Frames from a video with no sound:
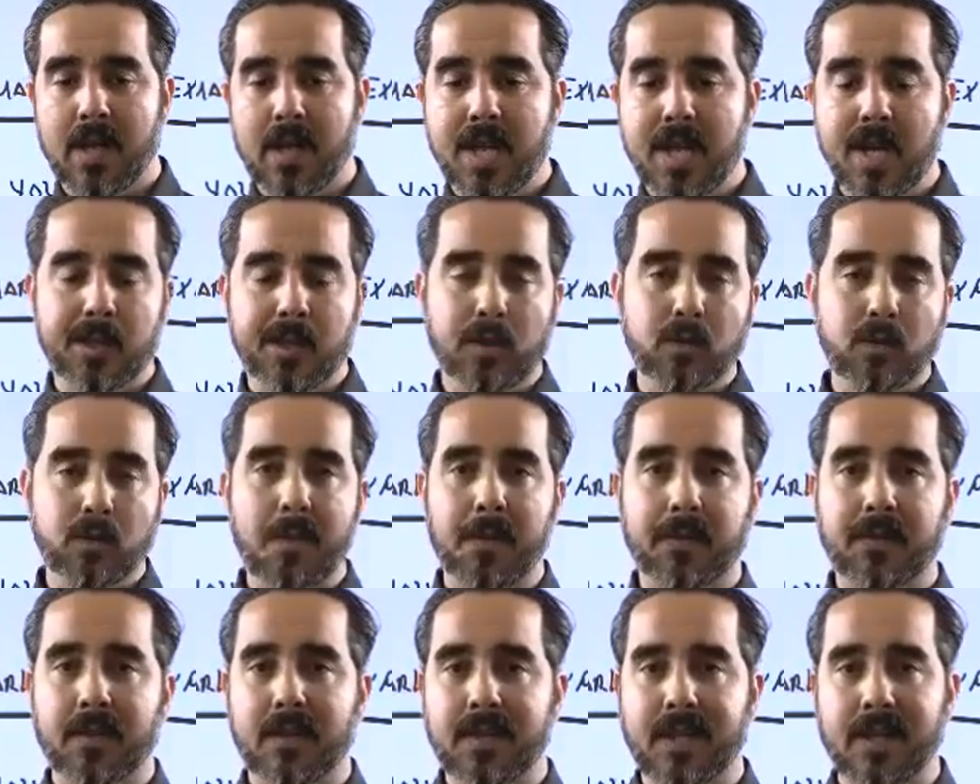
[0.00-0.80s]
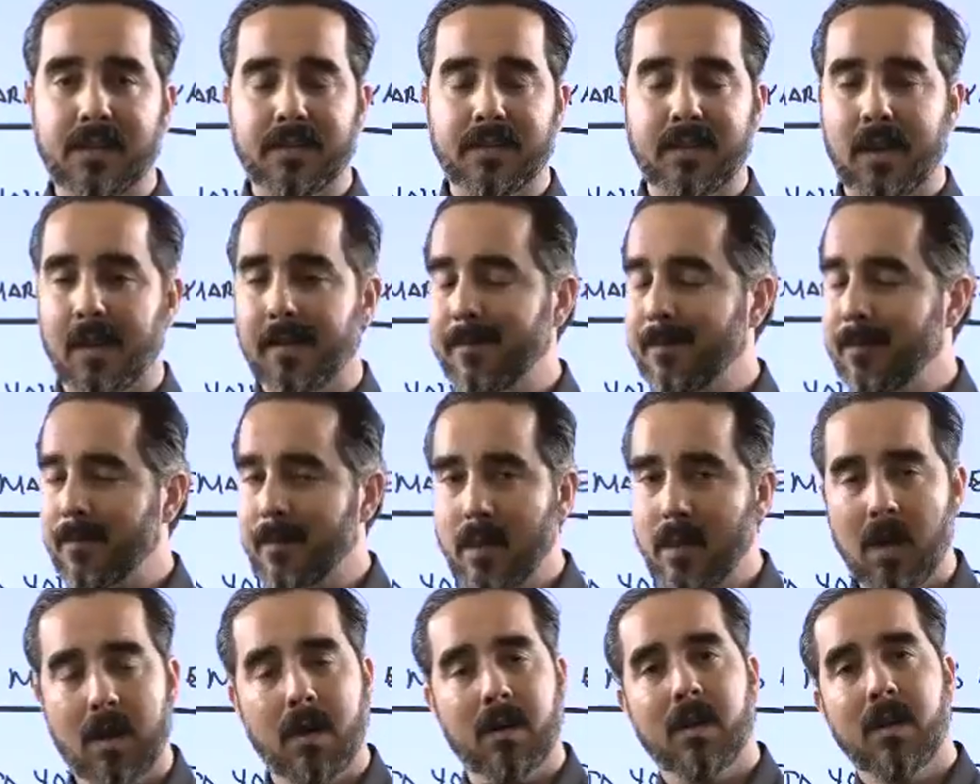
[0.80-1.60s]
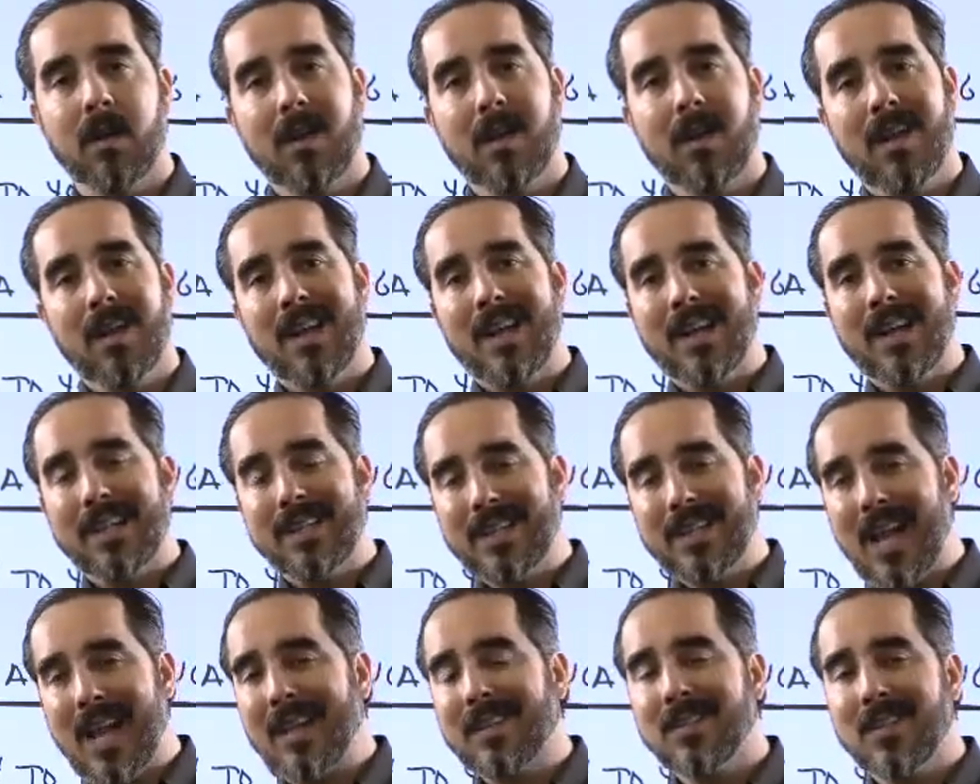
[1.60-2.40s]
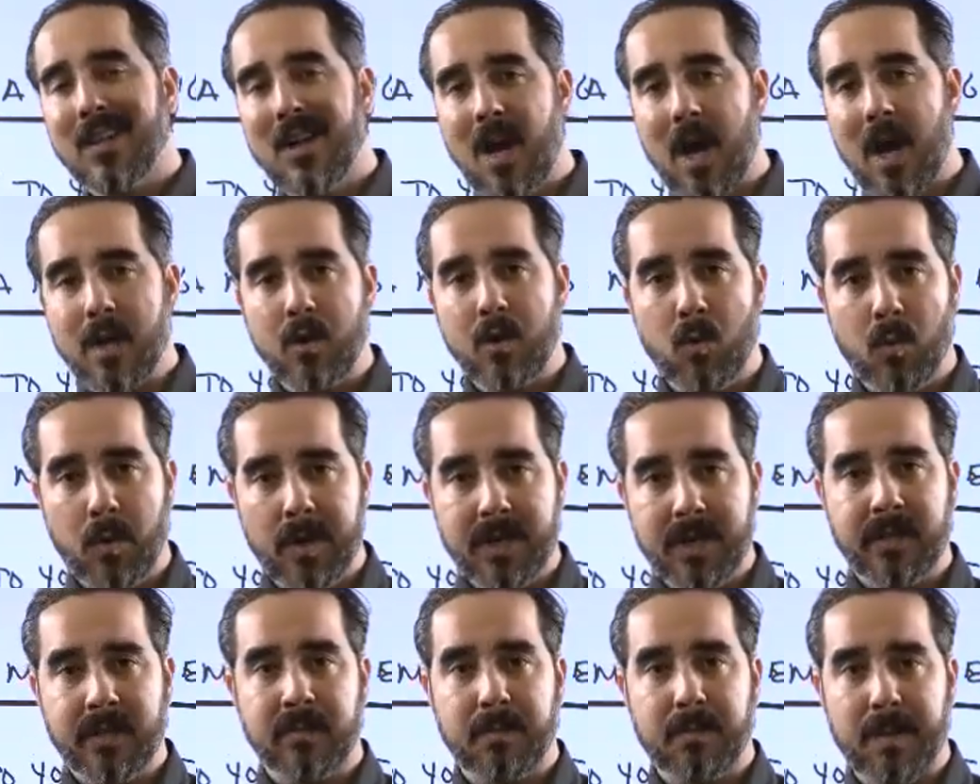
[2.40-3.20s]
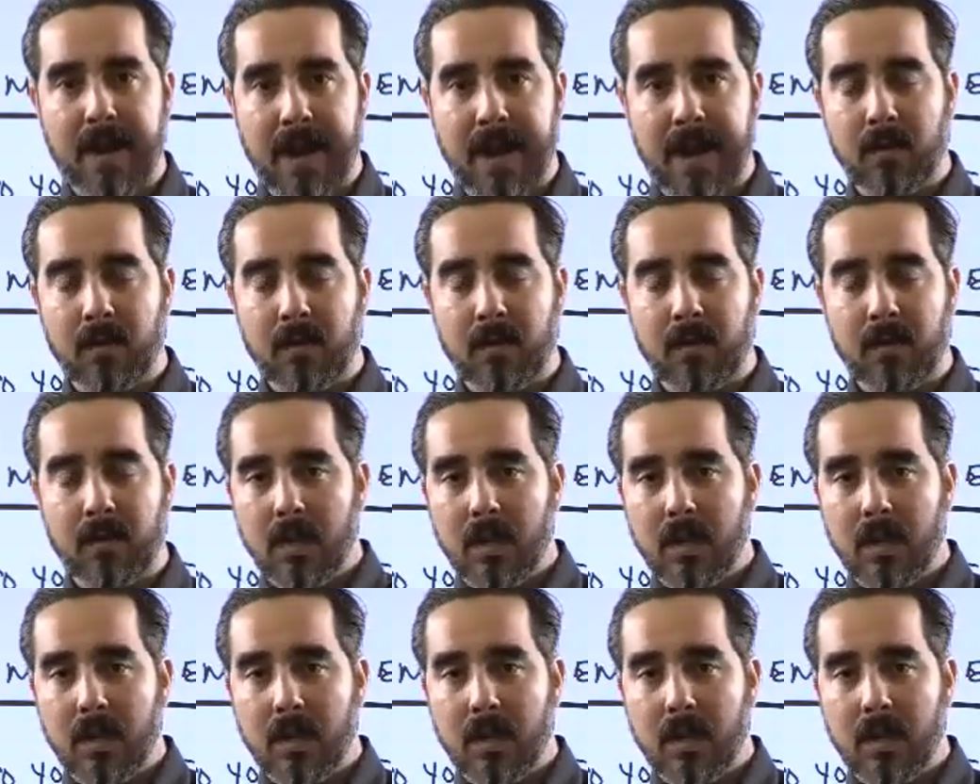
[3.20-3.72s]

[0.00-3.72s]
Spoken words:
Here's a 20% discount. No, that's not how you win this battle.